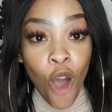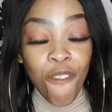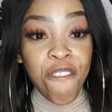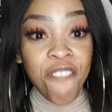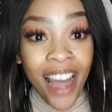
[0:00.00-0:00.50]

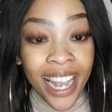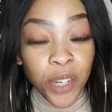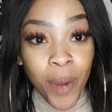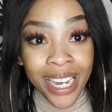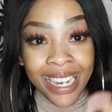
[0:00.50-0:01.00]
Find
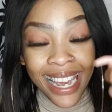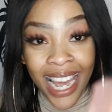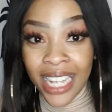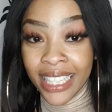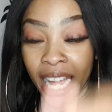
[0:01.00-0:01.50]
what it
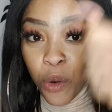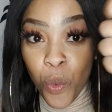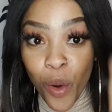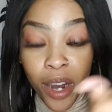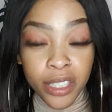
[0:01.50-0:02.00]
is that
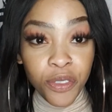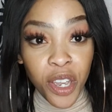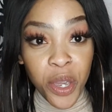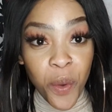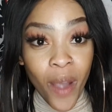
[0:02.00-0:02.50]
works for
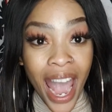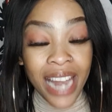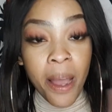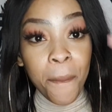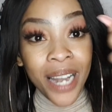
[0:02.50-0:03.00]
you
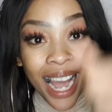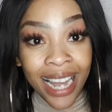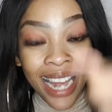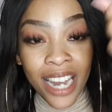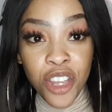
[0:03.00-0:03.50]
and apply
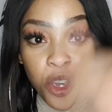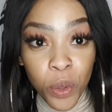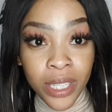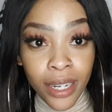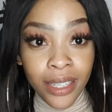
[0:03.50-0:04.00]
it and
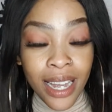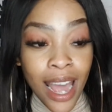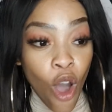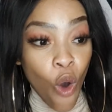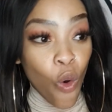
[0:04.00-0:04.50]
use it.
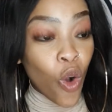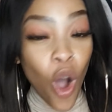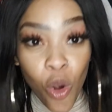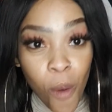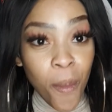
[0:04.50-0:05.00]

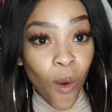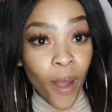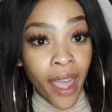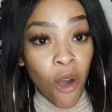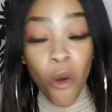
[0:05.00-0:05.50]
Ukhokha
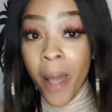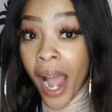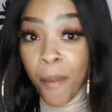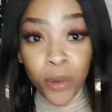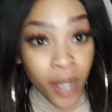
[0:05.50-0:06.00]
umoya. Uma
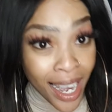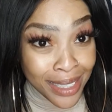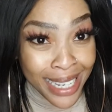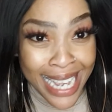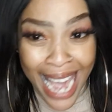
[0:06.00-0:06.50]
ngabe uzwa
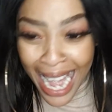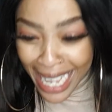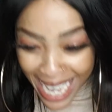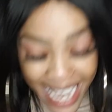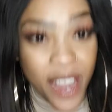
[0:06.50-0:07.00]
ngathi
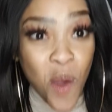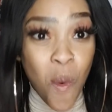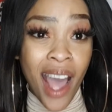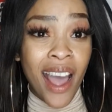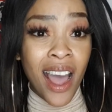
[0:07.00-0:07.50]

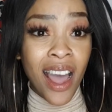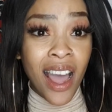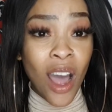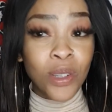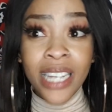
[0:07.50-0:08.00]
kuyanyiwa,
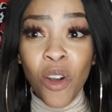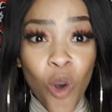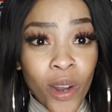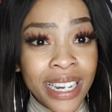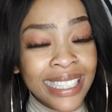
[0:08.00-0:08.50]

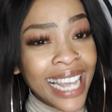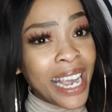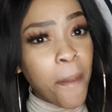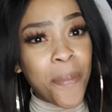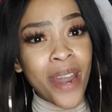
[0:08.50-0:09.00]
awusakhona,
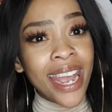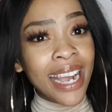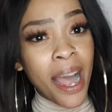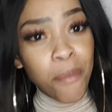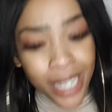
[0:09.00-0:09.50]
take a break.
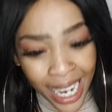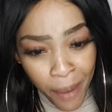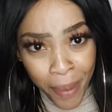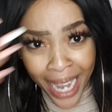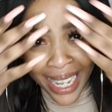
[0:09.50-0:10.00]
Hamba uhlale
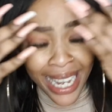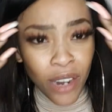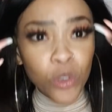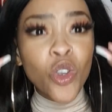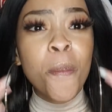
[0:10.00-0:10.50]

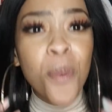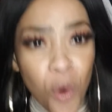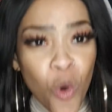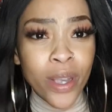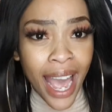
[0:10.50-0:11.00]
ebhankini
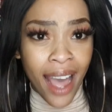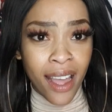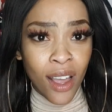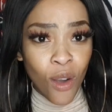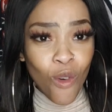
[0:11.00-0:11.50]
uzobuya.
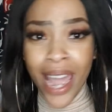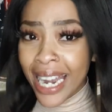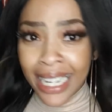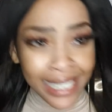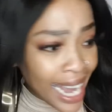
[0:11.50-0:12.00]

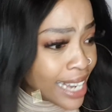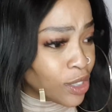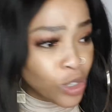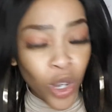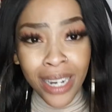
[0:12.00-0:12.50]

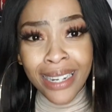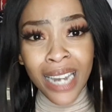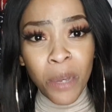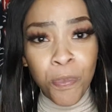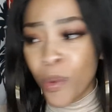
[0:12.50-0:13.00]
U-energized, uthole
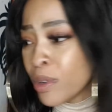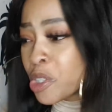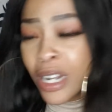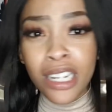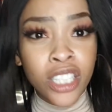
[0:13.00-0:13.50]
i-Red Bull,
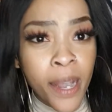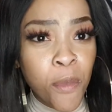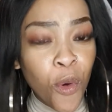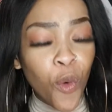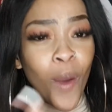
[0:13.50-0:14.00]
uthole
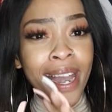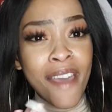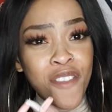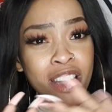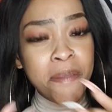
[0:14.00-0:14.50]
ichibuku,
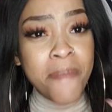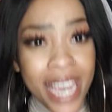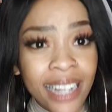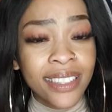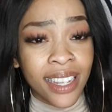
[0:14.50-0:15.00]
whatever it
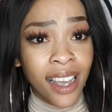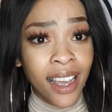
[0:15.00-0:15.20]
means.